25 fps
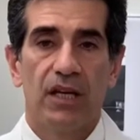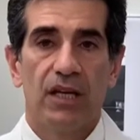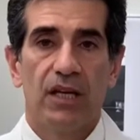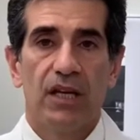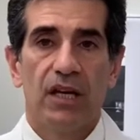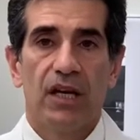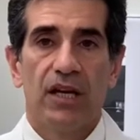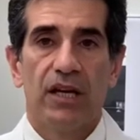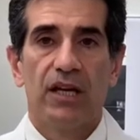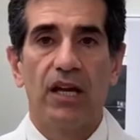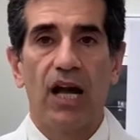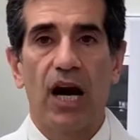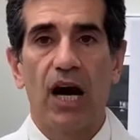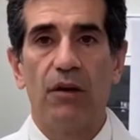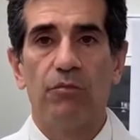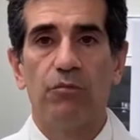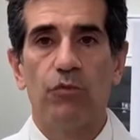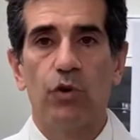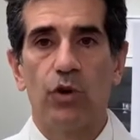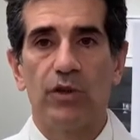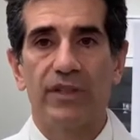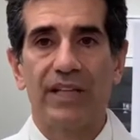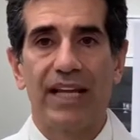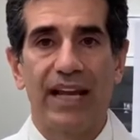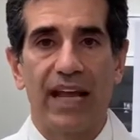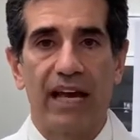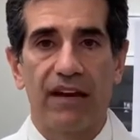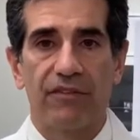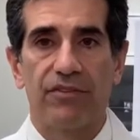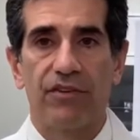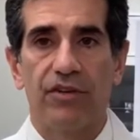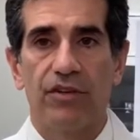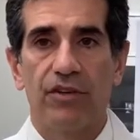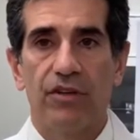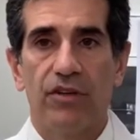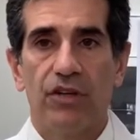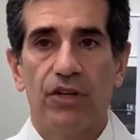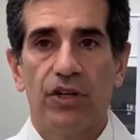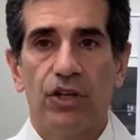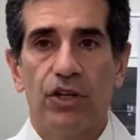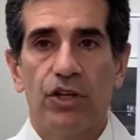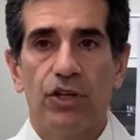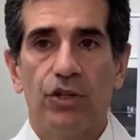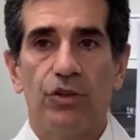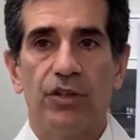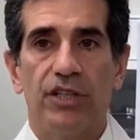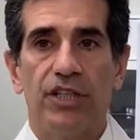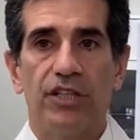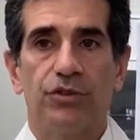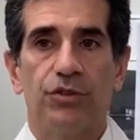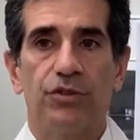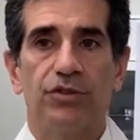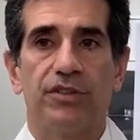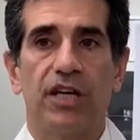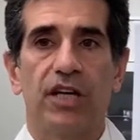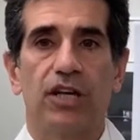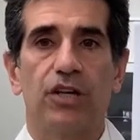Now more than ever, you need to take